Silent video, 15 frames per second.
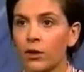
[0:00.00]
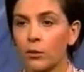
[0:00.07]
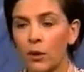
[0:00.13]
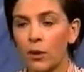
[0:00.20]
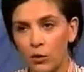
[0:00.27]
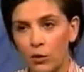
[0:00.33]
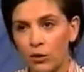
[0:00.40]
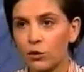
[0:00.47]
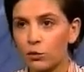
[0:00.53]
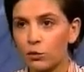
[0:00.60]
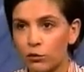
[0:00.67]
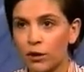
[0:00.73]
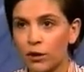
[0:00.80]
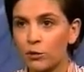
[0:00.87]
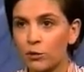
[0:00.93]
Paris had
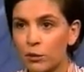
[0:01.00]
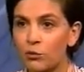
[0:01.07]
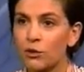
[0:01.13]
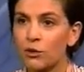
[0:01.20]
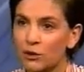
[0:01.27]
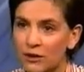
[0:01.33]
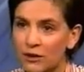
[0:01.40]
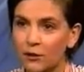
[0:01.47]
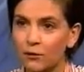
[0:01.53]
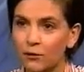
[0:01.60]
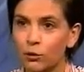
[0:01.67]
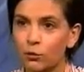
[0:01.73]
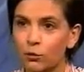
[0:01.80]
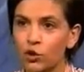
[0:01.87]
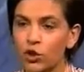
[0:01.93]
provided me with a sat
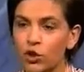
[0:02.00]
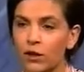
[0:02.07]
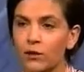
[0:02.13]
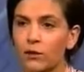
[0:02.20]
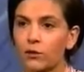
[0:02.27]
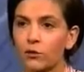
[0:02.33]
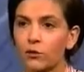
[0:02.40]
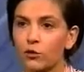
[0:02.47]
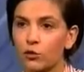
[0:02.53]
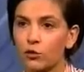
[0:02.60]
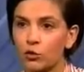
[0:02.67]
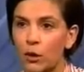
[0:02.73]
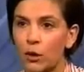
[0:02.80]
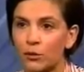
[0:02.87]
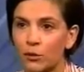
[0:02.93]
phone which I had
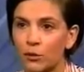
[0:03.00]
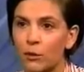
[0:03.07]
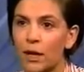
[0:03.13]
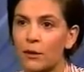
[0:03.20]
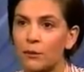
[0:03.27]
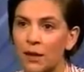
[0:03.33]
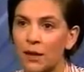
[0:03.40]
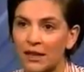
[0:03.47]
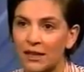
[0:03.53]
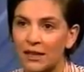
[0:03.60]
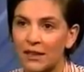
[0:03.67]
strapped on my belly.